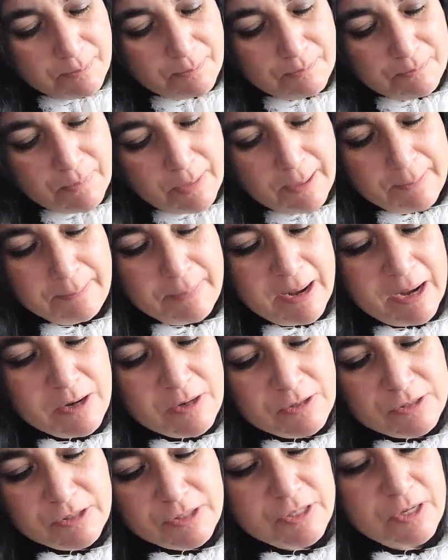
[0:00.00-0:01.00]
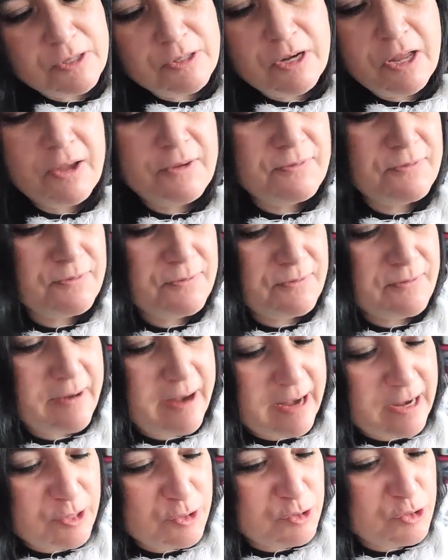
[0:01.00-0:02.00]
My parents are not
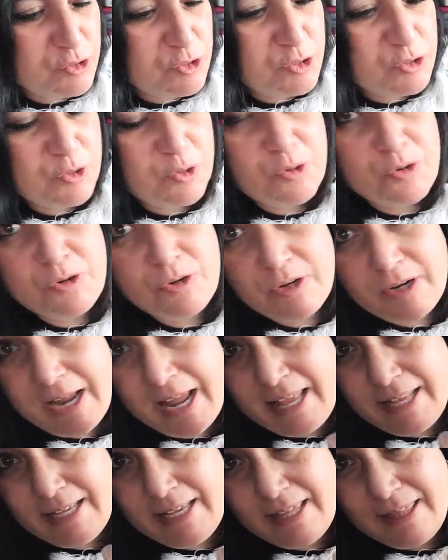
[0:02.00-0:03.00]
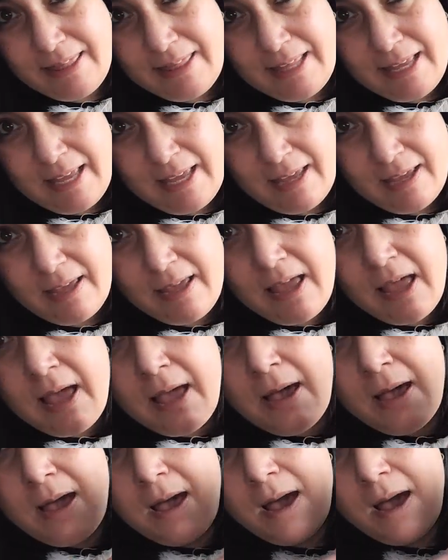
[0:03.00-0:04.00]
French or anything.
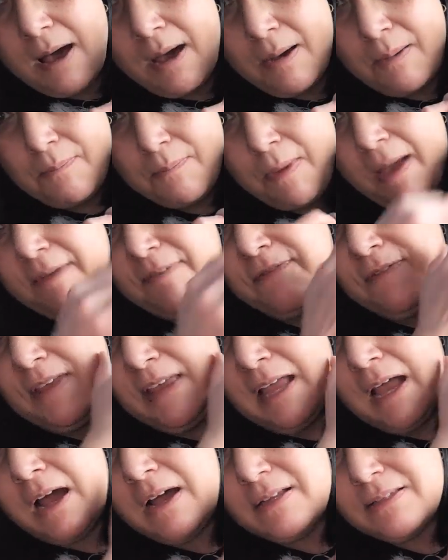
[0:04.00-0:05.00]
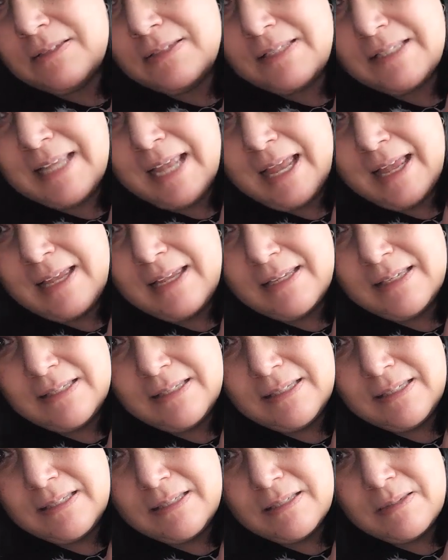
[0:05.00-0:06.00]
My
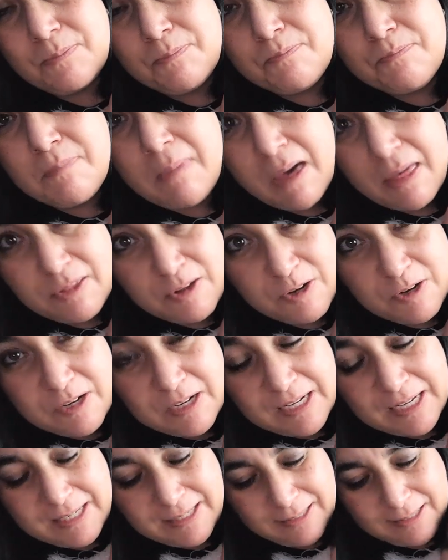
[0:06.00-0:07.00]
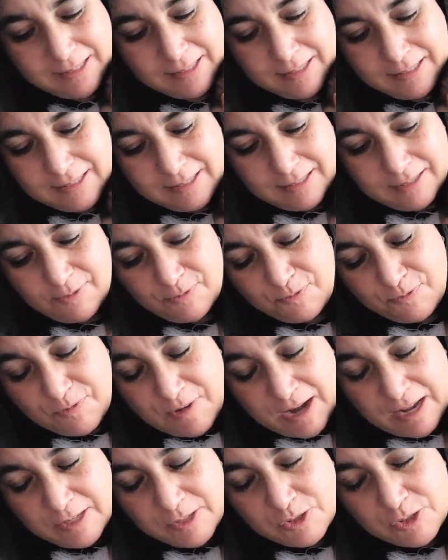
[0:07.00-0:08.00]
fiance's mother is
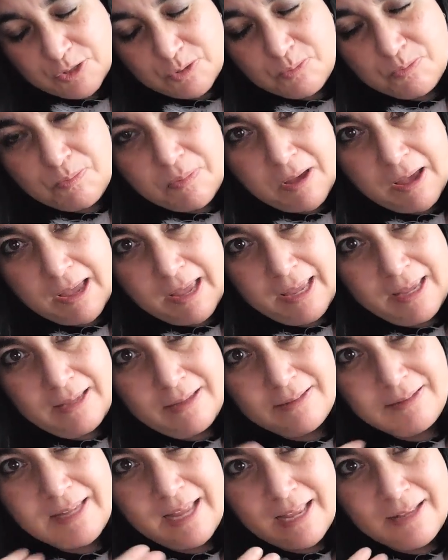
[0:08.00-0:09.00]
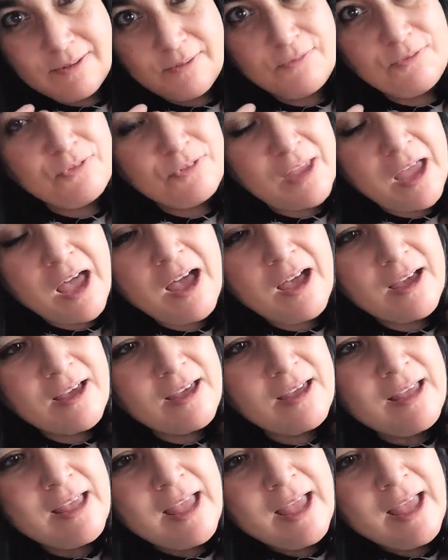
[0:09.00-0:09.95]
French by native tongue.